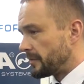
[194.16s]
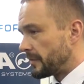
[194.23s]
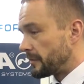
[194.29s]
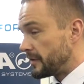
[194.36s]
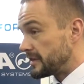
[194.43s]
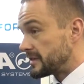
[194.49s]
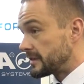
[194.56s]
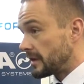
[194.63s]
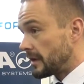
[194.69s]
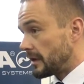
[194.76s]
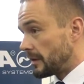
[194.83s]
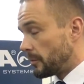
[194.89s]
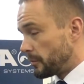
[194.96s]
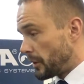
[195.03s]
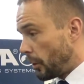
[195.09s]
This
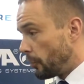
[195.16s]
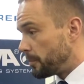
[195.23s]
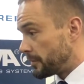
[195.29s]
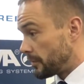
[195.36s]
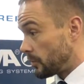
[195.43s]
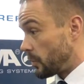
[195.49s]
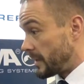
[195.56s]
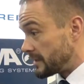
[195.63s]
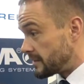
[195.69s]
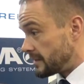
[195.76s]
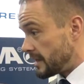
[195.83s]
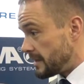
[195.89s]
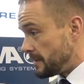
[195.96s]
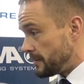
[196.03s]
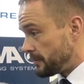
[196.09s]
we opened on
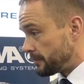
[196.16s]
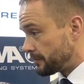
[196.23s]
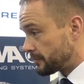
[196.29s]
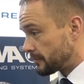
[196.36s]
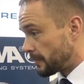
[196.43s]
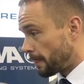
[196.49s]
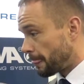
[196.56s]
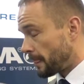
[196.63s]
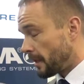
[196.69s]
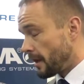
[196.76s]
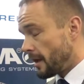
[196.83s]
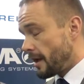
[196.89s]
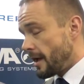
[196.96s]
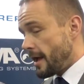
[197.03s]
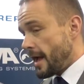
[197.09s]
Wednesday.
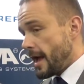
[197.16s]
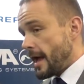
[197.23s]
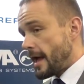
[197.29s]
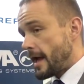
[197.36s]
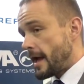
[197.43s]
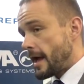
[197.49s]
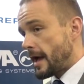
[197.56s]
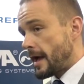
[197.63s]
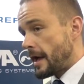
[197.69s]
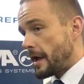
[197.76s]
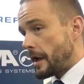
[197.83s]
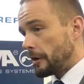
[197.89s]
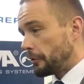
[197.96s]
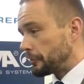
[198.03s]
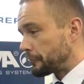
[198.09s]

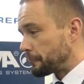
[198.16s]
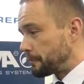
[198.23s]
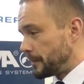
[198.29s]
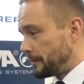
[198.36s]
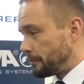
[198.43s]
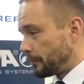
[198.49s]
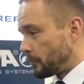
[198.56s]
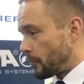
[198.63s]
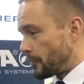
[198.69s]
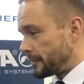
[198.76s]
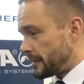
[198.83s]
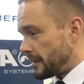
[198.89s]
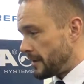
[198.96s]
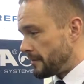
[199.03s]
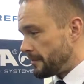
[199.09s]
A lot of people were
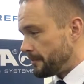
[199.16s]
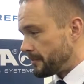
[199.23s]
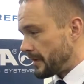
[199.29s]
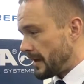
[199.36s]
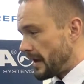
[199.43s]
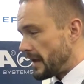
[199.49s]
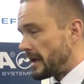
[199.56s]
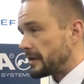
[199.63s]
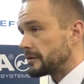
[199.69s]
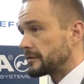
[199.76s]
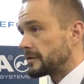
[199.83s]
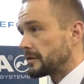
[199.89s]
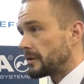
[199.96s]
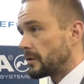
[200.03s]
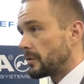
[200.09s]
there, and
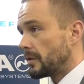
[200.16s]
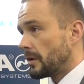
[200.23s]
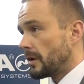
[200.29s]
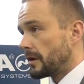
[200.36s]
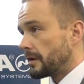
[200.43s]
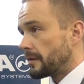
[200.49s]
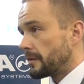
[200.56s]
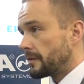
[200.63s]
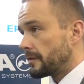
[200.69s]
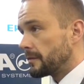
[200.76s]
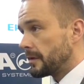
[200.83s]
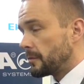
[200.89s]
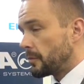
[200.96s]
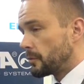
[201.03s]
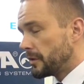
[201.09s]

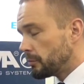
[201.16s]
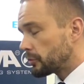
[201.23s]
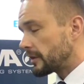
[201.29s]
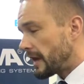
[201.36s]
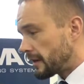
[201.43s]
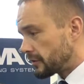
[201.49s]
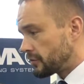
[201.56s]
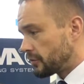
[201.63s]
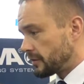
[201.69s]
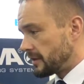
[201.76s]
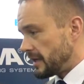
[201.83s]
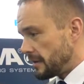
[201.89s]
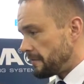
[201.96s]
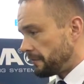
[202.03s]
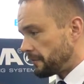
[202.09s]
we would like to
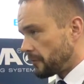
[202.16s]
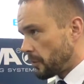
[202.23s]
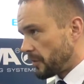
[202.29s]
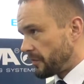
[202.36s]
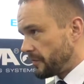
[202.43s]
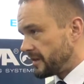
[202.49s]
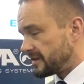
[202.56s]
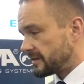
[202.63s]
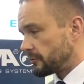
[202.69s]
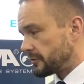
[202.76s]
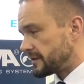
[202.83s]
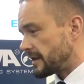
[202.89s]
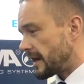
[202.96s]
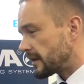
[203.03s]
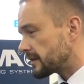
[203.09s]
give, with this
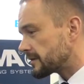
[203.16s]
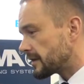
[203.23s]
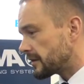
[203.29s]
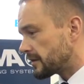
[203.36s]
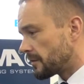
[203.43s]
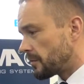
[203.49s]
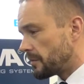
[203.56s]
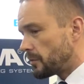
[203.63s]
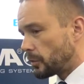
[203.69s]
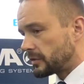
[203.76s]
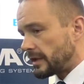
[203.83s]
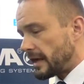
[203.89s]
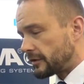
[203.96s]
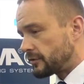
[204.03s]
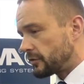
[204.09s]
recycling center, we
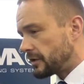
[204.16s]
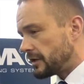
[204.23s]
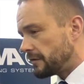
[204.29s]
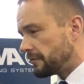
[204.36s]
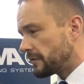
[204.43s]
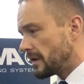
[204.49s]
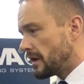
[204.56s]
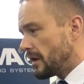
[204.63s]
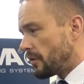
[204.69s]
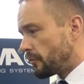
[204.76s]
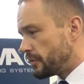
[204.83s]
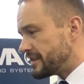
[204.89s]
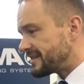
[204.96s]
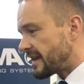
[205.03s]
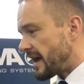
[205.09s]
would like to give
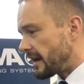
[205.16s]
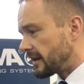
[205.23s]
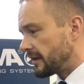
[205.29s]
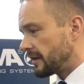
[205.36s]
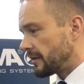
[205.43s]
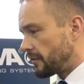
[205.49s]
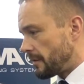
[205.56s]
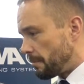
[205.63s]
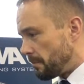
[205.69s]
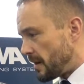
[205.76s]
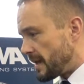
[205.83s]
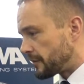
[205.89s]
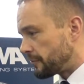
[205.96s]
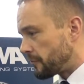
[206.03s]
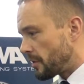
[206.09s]
recycling the
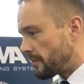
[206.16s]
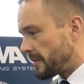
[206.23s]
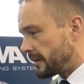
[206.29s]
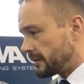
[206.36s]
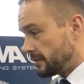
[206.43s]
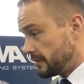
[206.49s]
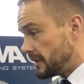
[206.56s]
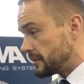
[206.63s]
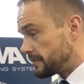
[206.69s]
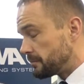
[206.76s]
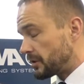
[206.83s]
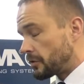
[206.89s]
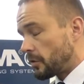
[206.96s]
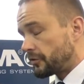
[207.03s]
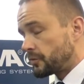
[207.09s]
platform that it needs,
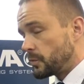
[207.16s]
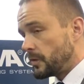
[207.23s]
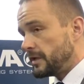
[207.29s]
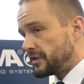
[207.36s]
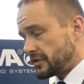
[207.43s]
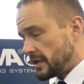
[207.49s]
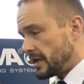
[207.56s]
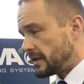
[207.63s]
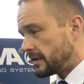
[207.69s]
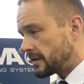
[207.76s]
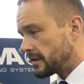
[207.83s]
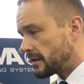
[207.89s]
because we think,